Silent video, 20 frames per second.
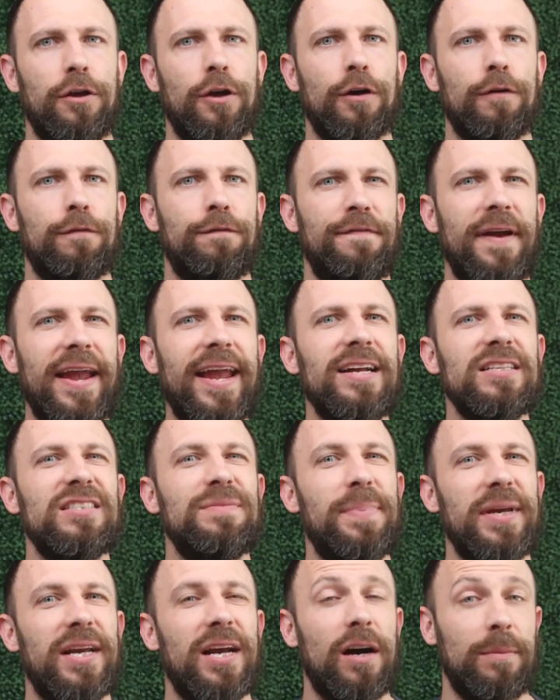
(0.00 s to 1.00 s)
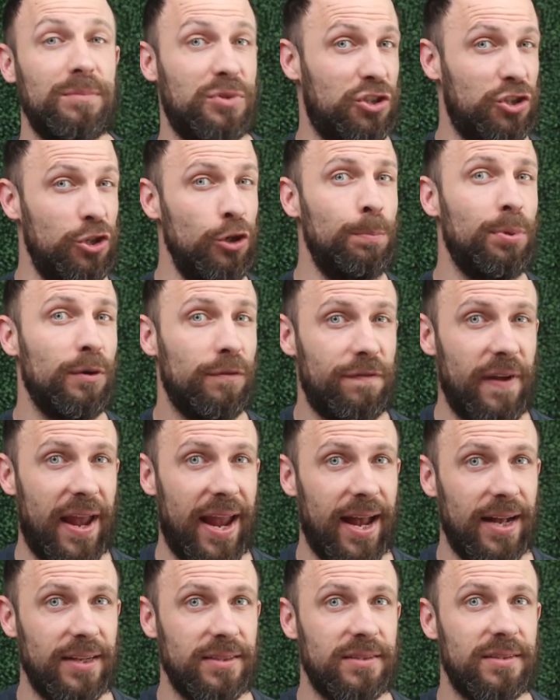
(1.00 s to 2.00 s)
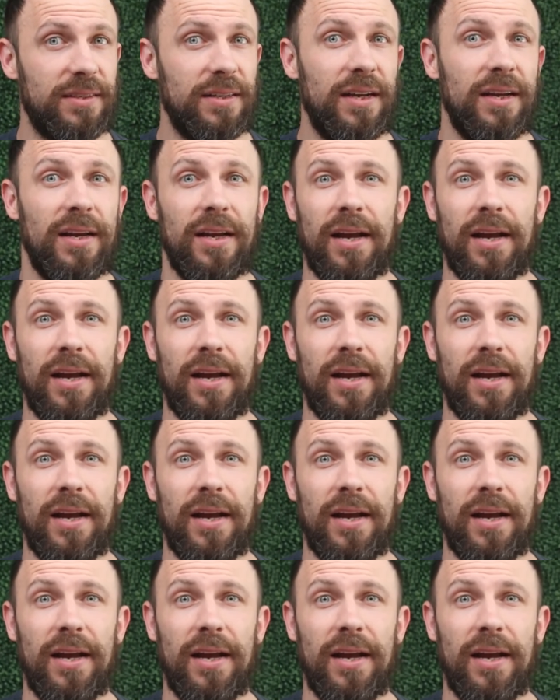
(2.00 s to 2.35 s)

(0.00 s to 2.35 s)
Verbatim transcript: Your fans become super fans